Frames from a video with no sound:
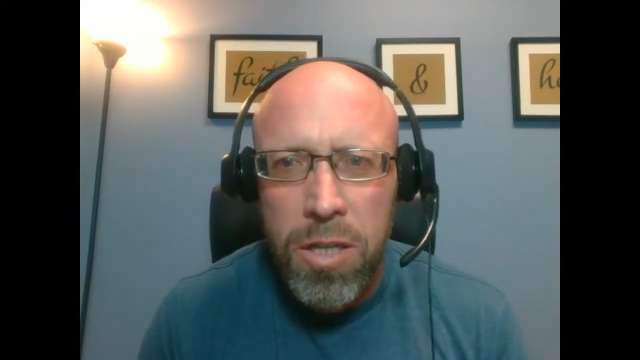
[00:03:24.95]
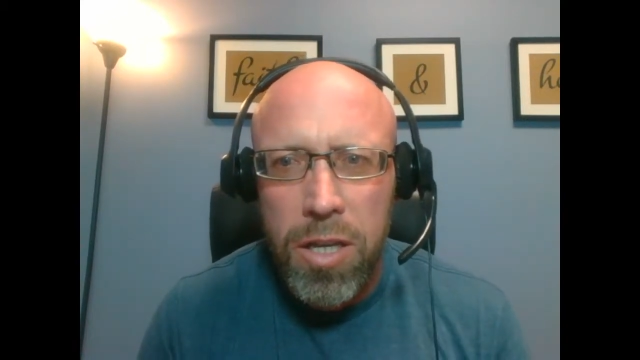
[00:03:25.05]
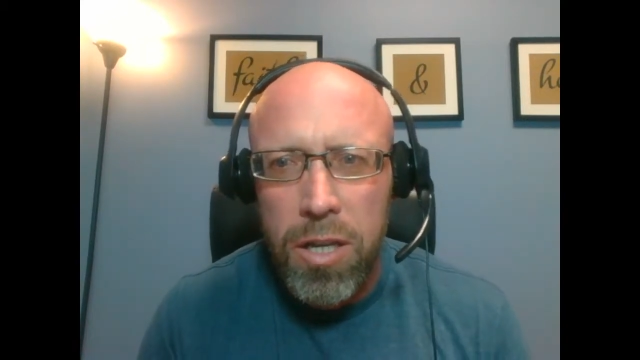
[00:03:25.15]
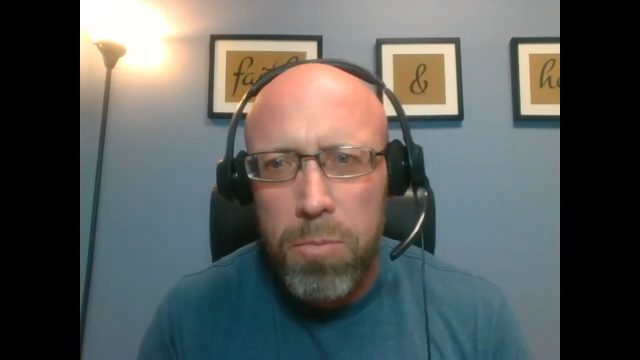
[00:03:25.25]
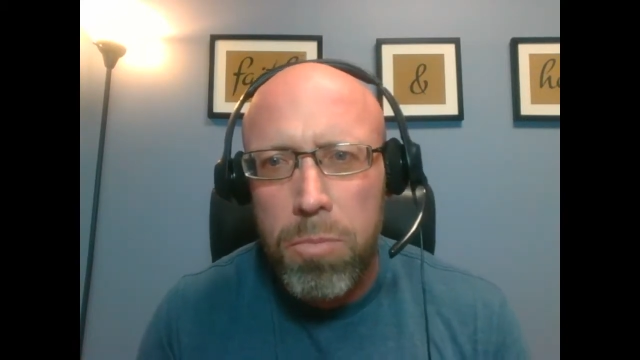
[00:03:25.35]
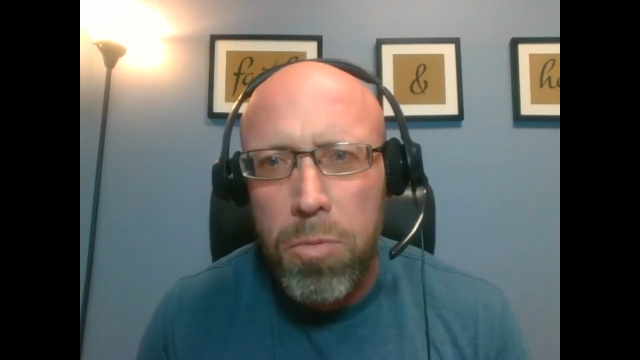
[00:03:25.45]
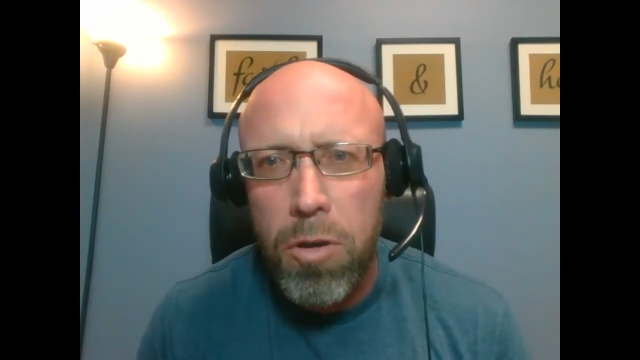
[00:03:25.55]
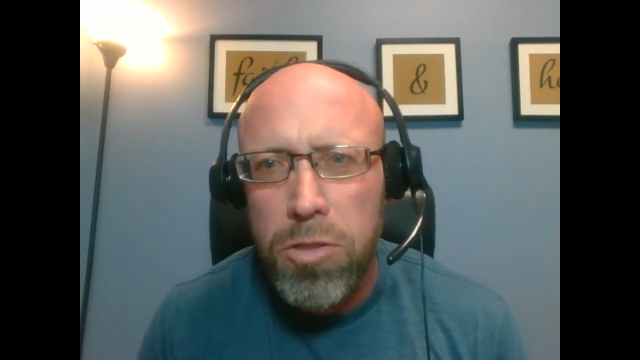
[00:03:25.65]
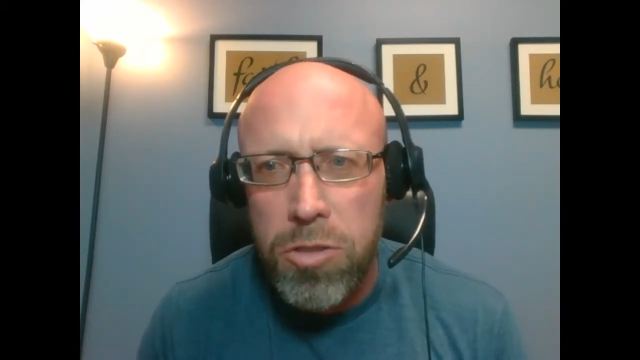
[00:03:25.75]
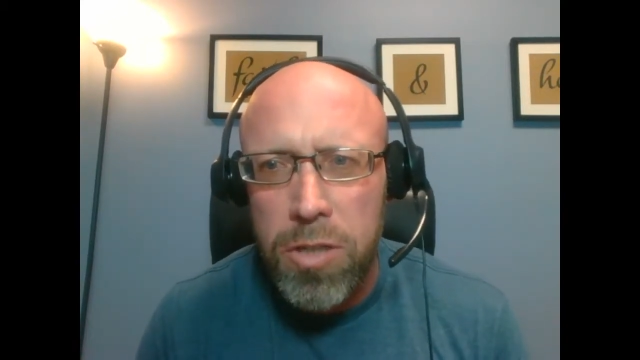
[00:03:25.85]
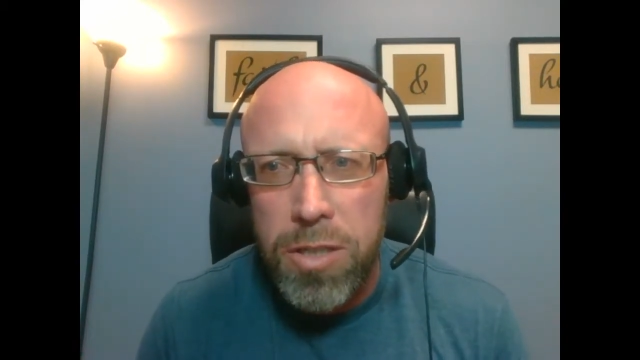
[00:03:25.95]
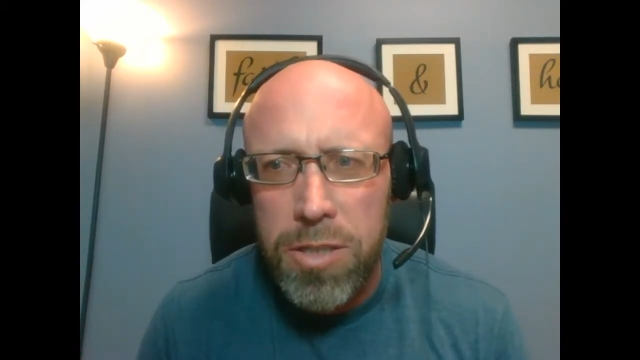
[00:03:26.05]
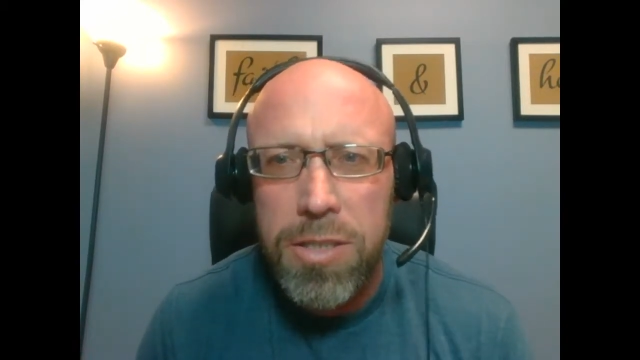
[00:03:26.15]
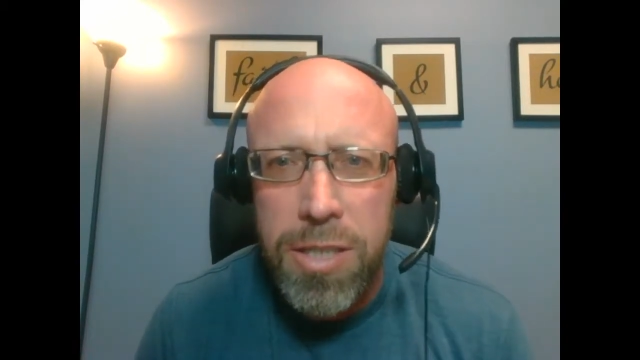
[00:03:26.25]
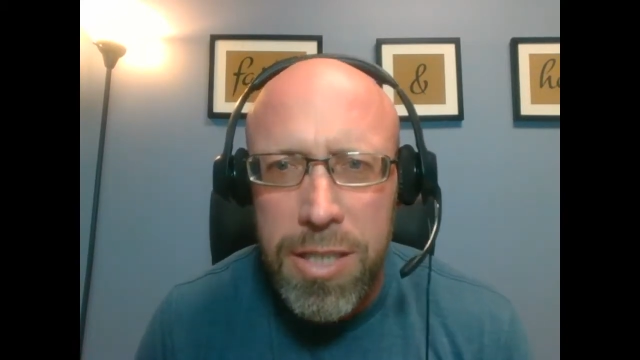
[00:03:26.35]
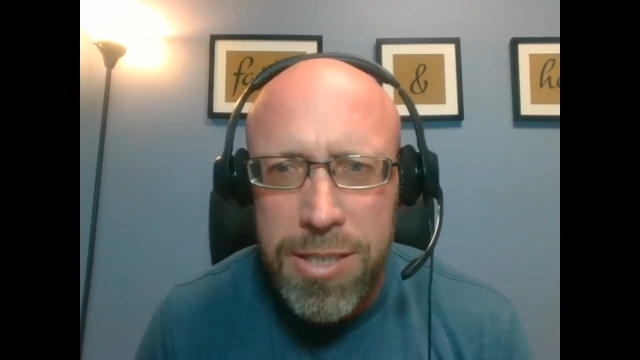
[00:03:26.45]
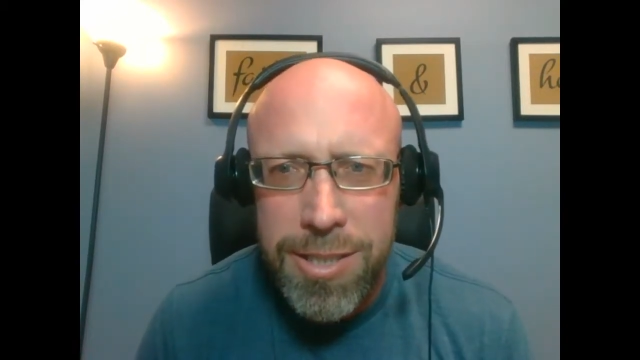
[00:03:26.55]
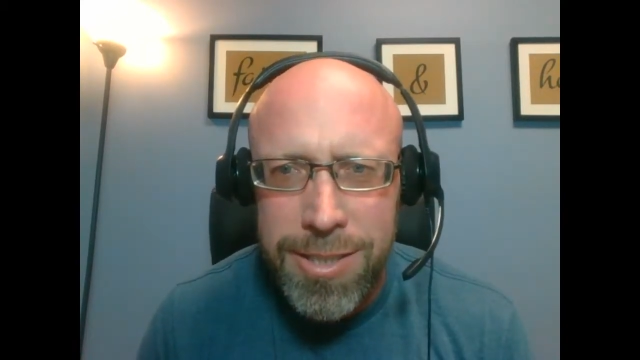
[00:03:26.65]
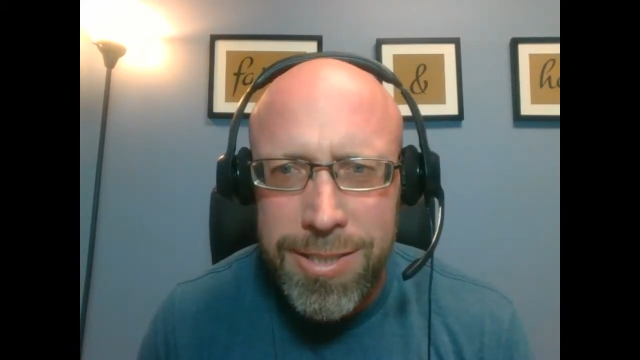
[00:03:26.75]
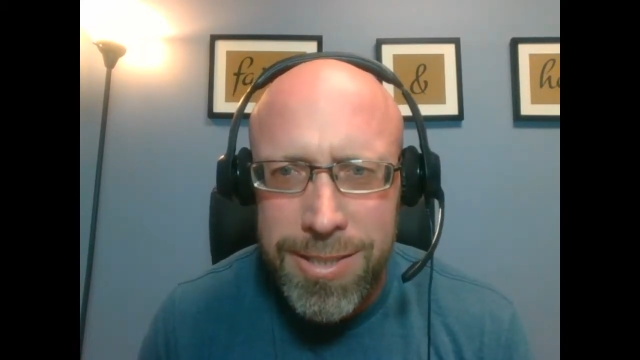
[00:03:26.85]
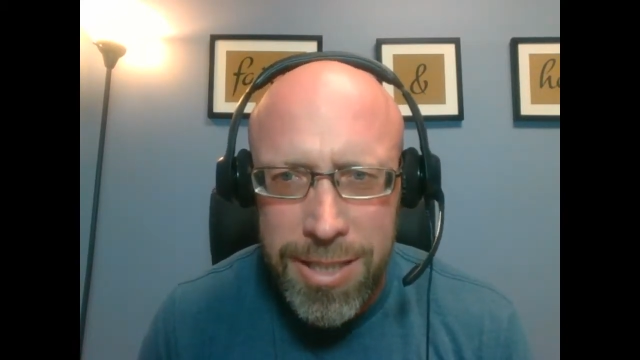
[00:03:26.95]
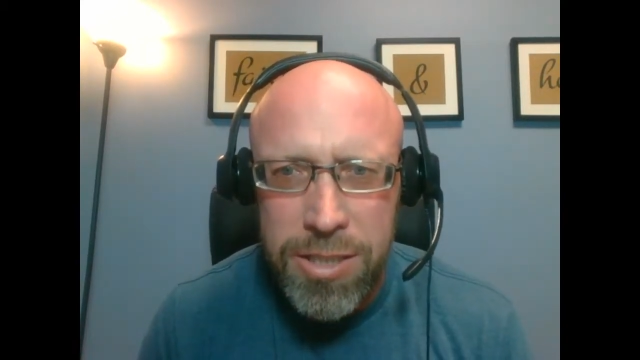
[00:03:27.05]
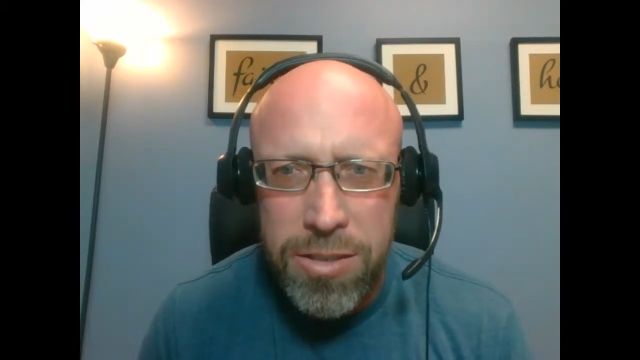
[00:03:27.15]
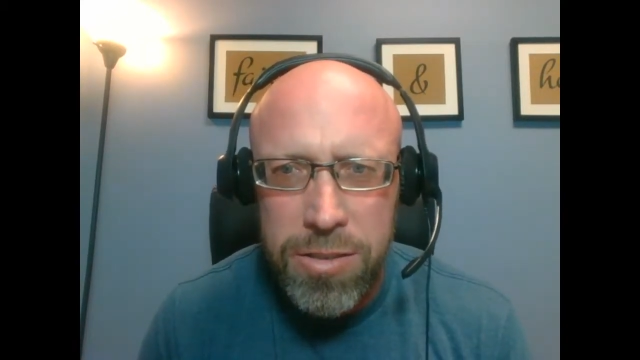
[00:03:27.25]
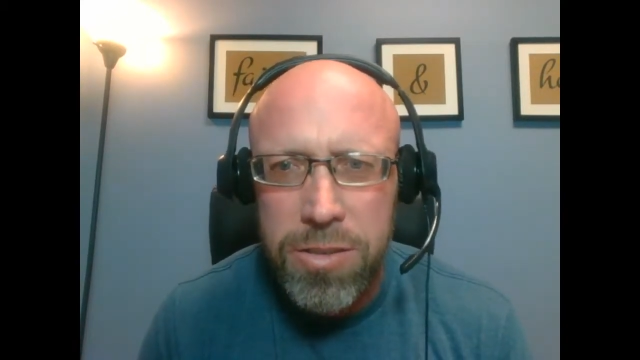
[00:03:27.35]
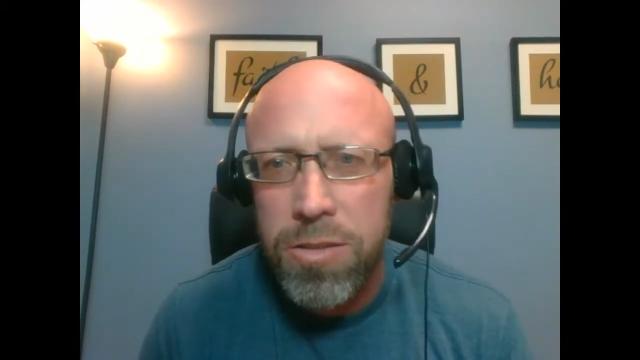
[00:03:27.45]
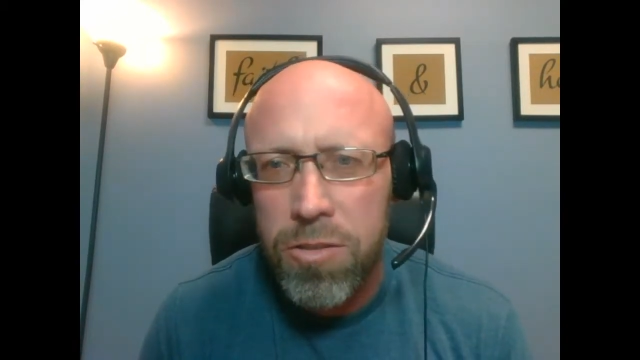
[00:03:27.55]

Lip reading: and I brought you in to teach sessions,